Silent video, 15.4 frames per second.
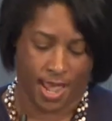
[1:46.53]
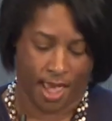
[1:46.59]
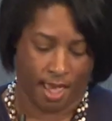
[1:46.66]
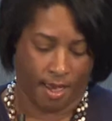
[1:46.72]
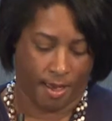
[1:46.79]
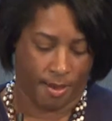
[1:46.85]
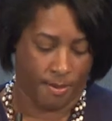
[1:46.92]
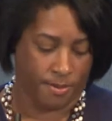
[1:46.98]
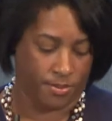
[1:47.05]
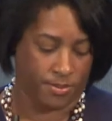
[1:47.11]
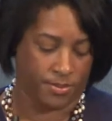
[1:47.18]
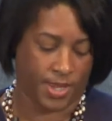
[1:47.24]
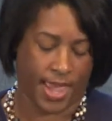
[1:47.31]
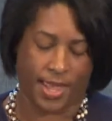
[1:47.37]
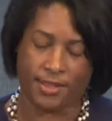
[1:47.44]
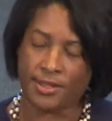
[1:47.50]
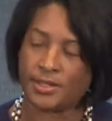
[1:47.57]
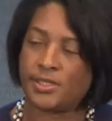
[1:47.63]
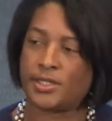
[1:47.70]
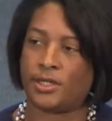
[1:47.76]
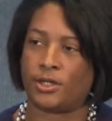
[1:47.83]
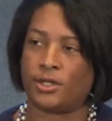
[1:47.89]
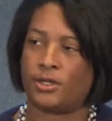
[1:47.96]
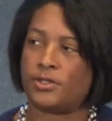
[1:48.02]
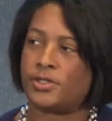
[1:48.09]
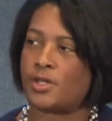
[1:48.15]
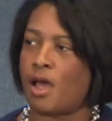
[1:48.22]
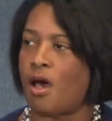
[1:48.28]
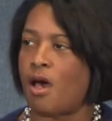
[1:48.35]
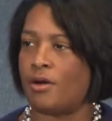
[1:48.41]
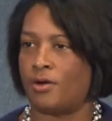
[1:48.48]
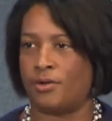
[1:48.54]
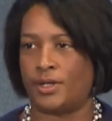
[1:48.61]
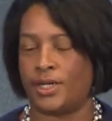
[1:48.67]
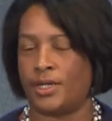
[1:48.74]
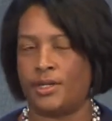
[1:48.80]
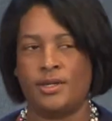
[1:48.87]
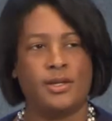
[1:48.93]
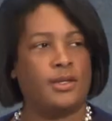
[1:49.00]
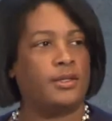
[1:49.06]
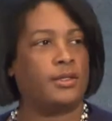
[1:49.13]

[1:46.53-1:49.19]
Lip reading: and this year's honoree,